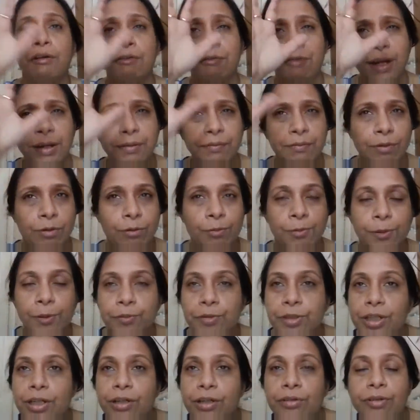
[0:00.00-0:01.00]
5 group
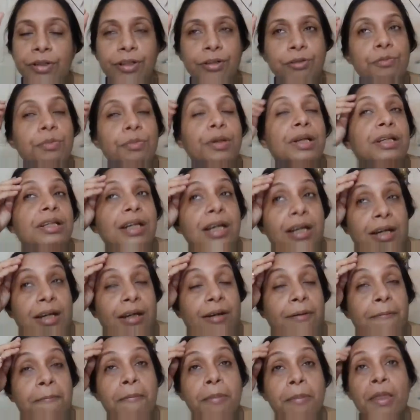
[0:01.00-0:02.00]
of children you may take.